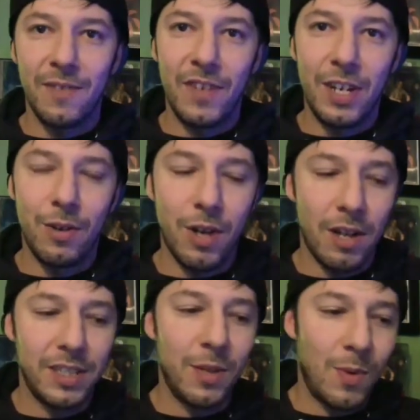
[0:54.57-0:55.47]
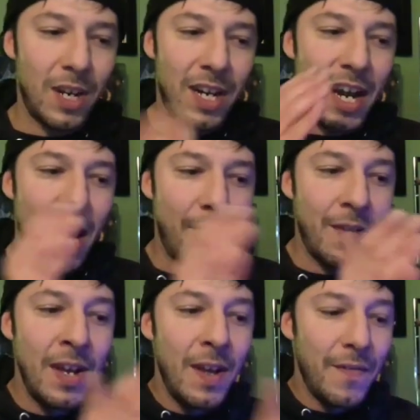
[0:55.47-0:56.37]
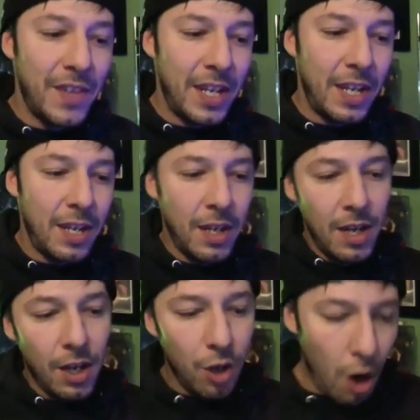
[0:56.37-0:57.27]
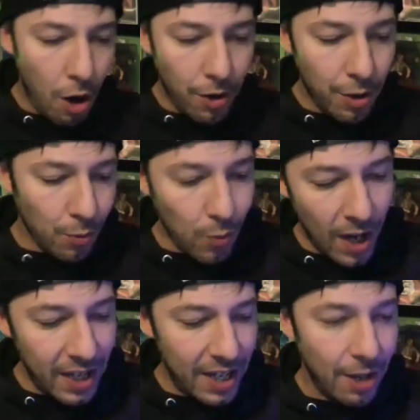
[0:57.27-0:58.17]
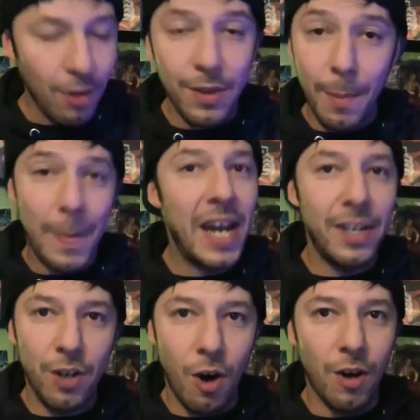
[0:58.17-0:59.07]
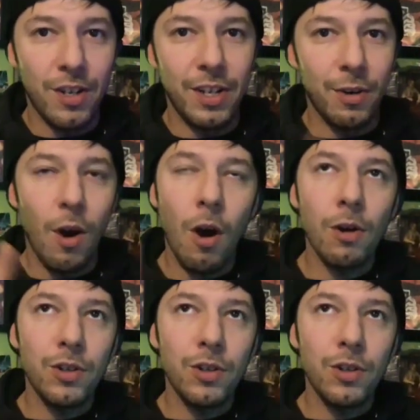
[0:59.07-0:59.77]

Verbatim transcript: video content one, and I have the card right here, the main card. There are